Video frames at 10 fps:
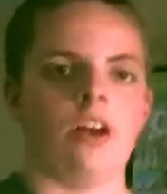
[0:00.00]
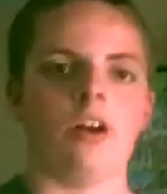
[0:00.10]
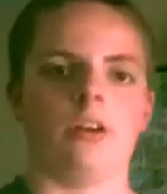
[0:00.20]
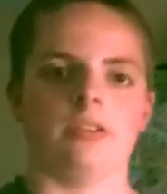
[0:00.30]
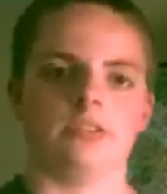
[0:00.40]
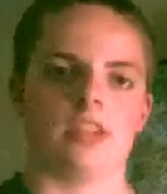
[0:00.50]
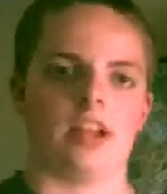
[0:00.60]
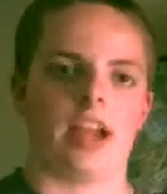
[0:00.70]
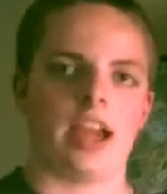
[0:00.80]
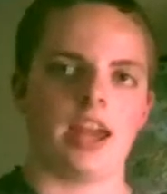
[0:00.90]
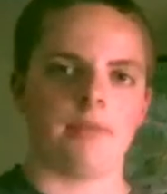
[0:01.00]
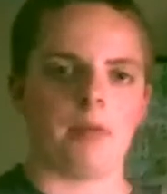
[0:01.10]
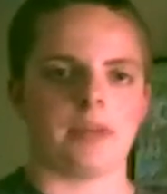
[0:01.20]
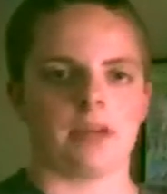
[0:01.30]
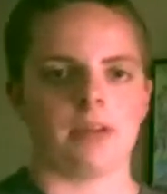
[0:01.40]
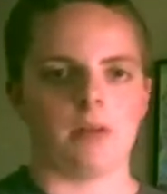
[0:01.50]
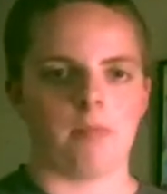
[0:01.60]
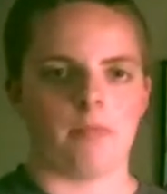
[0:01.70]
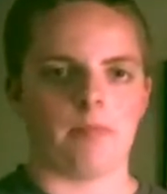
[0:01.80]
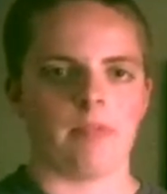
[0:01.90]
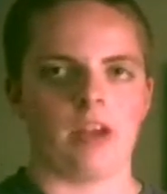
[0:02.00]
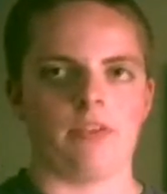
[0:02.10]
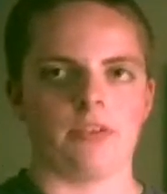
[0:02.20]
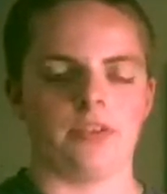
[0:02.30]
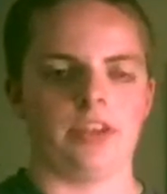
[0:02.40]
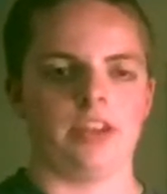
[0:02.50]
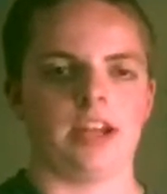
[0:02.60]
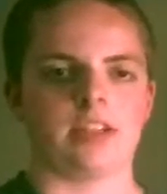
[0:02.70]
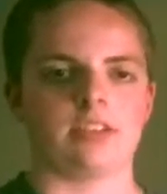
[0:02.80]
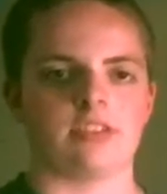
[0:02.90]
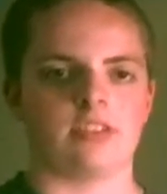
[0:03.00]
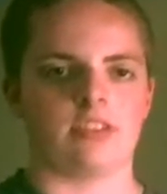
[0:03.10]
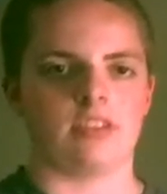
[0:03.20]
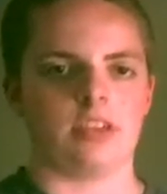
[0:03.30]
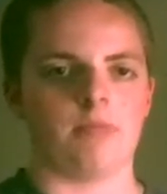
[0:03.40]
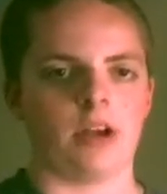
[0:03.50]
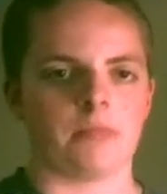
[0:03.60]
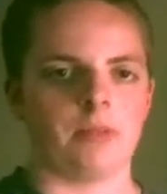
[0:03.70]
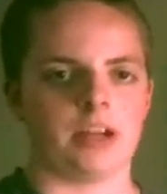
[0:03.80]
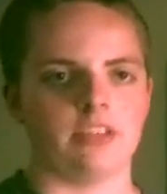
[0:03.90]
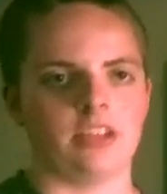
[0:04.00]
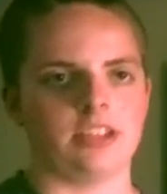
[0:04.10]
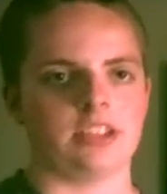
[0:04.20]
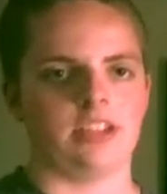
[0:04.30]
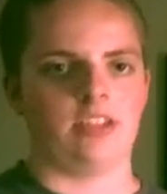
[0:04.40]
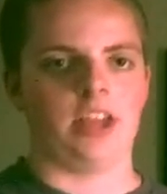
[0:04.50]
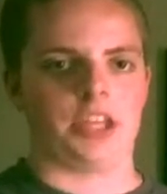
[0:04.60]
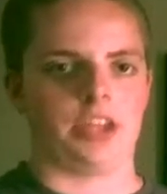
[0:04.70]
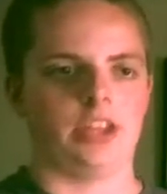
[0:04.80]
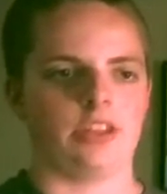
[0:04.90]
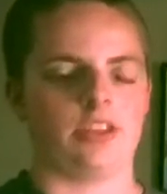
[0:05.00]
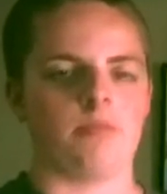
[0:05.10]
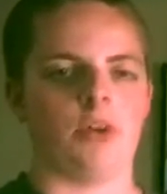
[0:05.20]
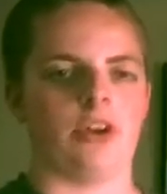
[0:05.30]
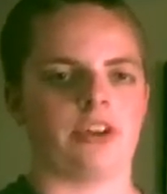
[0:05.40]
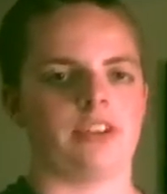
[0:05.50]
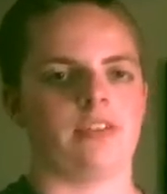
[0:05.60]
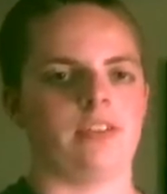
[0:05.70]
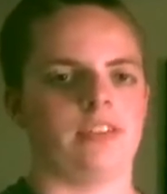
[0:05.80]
I might be coming up for the next theme park bucket list, like theme park